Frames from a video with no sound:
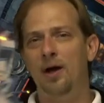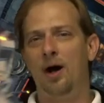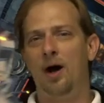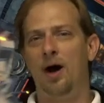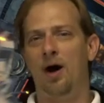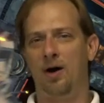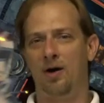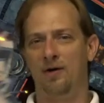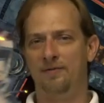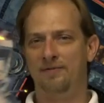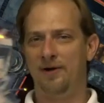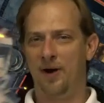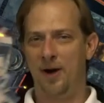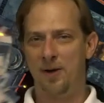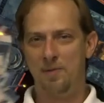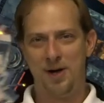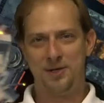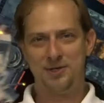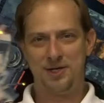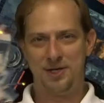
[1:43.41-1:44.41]
are very
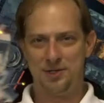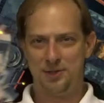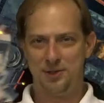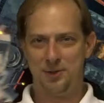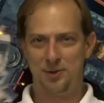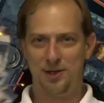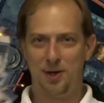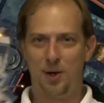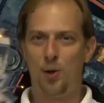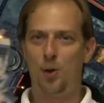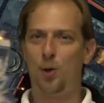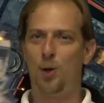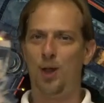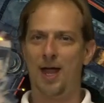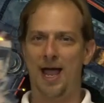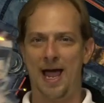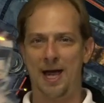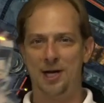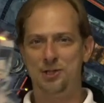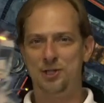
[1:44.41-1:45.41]
much into the whole
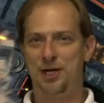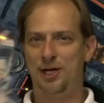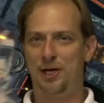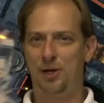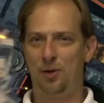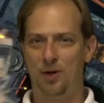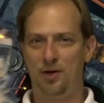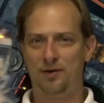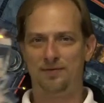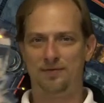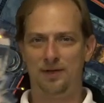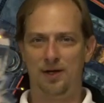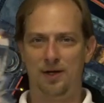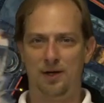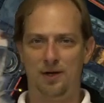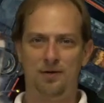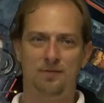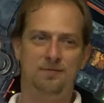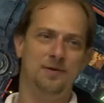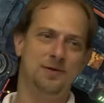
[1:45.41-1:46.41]
Agile
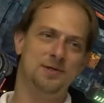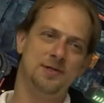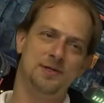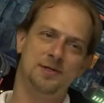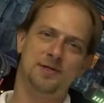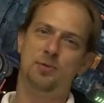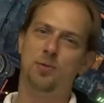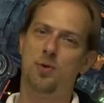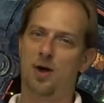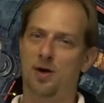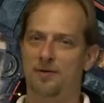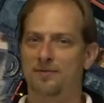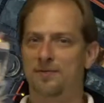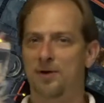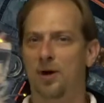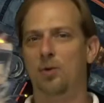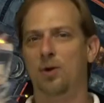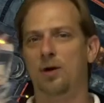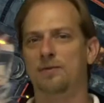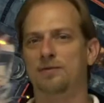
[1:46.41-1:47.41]
workflow versus the
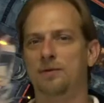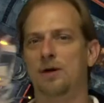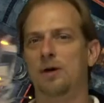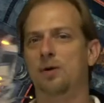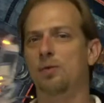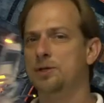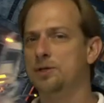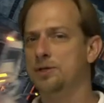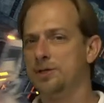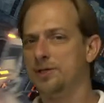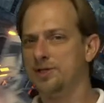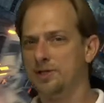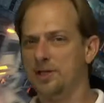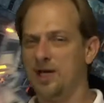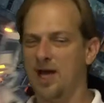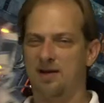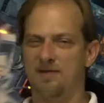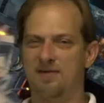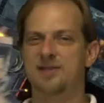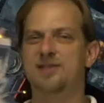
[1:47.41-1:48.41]
waterfall workflow, which is
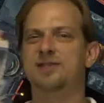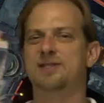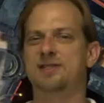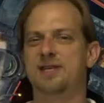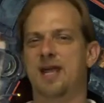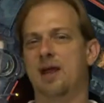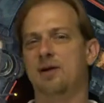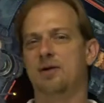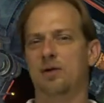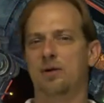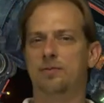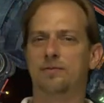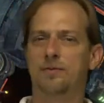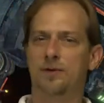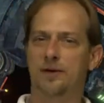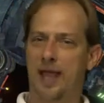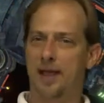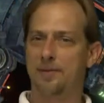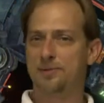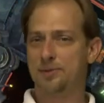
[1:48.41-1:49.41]
kind of the standard for
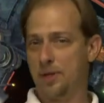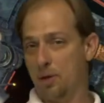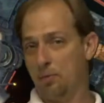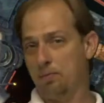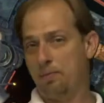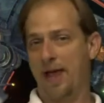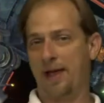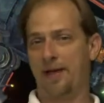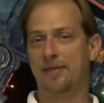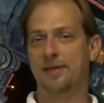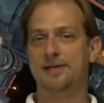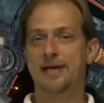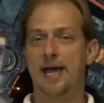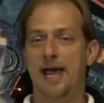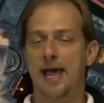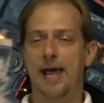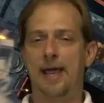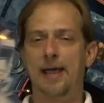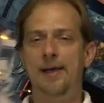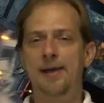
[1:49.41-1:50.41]
games back in the day.